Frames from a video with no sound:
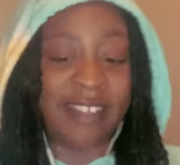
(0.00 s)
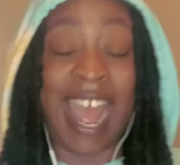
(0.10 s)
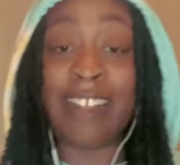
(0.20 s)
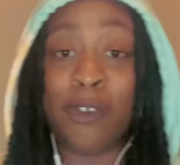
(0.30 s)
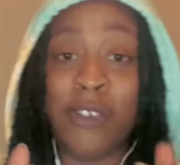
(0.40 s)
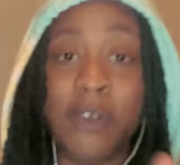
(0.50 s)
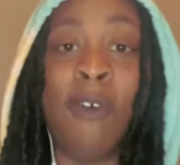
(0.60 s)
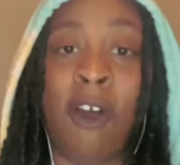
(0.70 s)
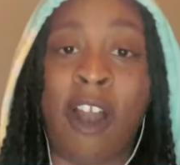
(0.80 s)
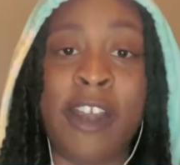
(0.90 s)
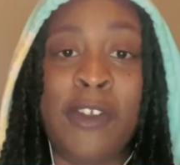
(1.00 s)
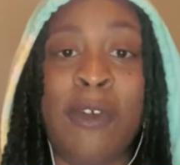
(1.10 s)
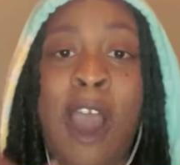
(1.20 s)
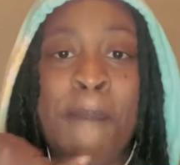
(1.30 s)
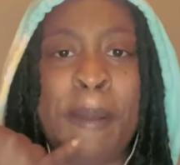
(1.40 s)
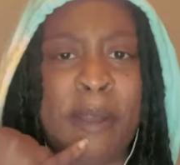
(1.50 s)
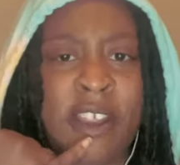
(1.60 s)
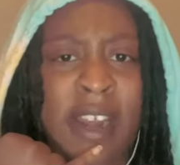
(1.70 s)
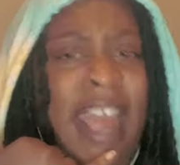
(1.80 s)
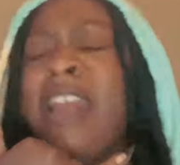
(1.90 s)
that's who you are. You call people and
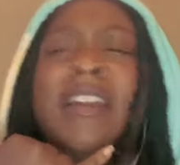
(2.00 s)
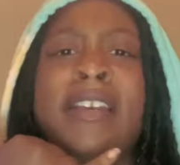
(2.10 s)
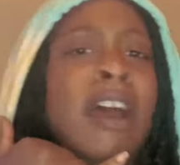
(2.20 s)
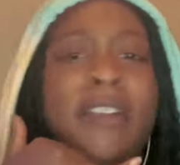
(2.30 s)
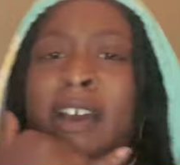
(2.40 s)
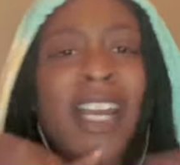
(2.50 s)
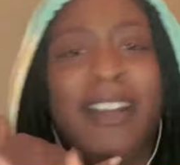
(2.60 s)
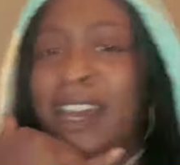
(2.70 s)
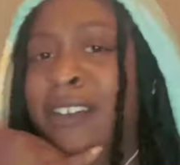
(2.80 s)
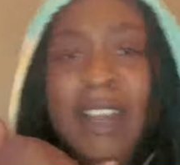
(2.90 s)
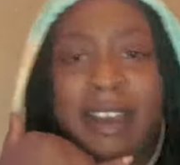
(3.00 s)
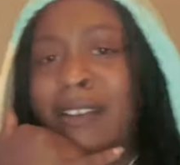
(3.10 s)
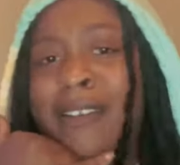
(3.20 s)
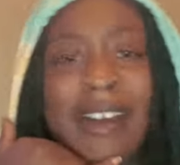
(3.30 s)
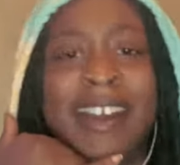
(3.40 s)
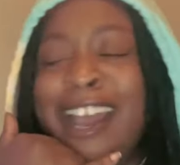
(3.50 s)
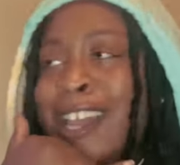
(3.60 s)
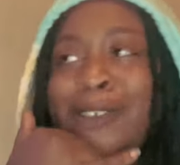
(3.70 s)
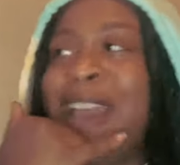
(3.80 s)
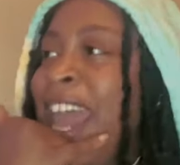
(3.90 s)
you're like, no, no, no, no, no.
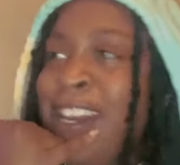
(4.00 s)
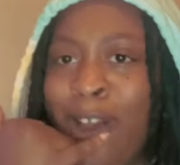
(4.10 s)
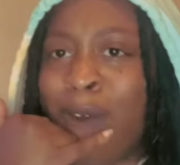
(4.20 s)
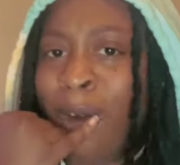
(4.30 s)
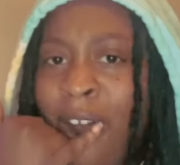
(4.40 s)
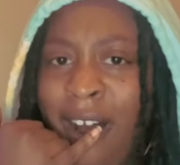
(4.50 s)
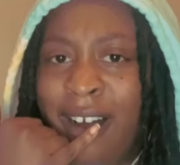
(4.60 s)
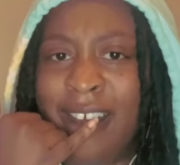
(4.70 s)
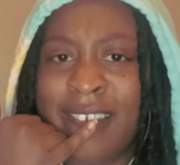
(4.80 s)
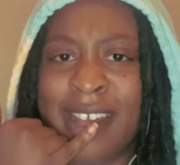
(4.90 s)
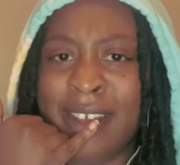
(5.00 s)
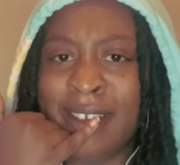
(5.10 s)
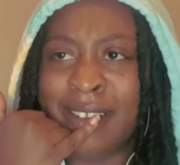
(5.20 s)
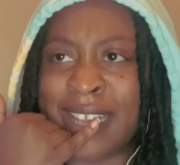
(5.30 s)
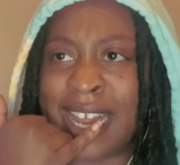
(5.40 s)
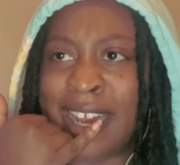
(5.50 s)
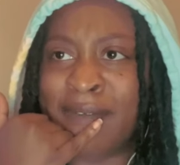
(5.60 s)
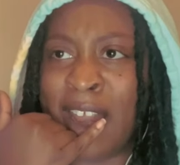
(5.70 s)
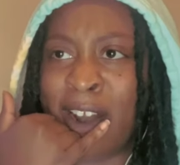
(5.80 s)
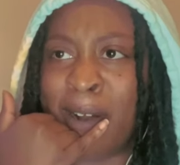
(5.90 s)
You got it all wrong. See,
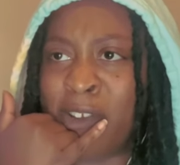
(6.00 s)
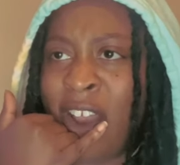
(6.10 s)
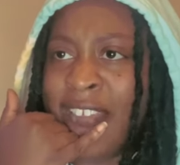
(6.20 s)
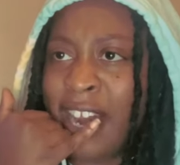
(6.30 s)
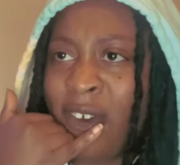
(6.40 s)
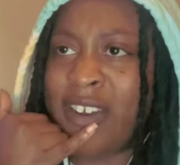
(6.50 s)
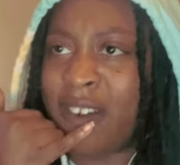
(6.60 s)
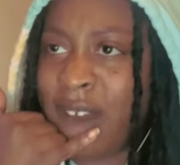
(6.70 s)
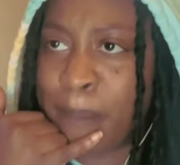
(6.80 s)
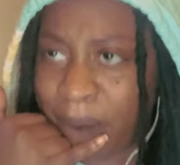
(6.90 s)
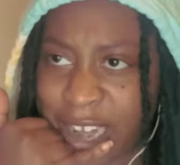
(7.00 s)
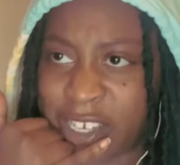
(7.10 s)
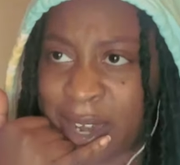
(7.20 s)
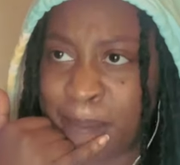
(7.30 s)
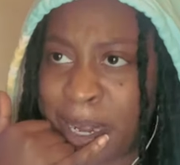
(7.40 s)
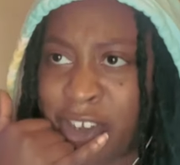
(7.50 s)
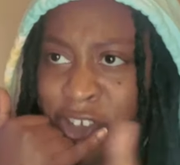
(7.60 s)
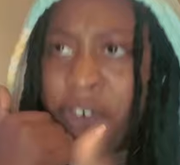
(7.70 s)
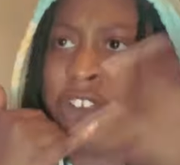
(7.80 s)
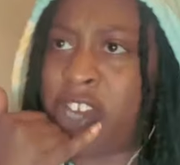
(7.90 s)
they're trying to lower your vibration because
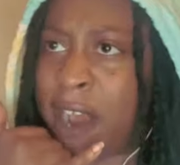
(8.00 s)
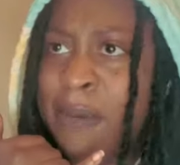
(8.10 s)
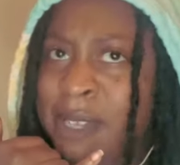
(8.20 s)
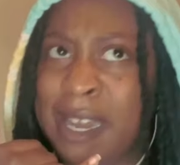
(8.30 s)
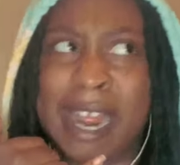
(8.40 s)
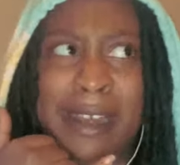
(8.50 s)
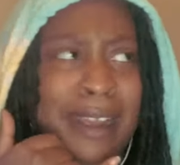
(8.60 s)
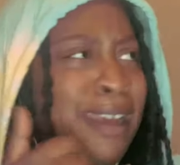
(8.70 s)
you're chosen, and